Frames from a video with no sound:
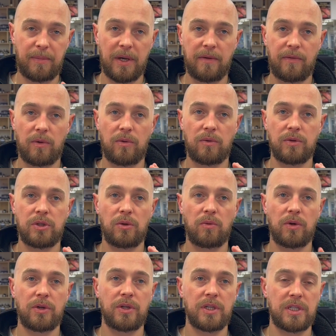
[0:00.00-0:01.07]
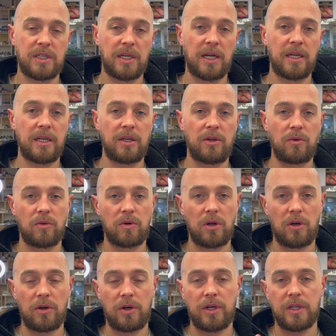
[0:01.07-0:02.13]
pivotal to understanding your
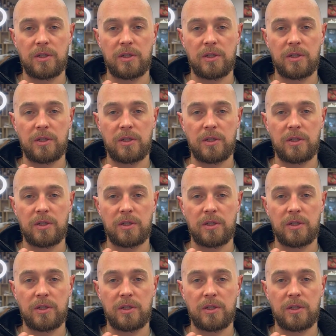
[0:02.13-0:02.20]
client,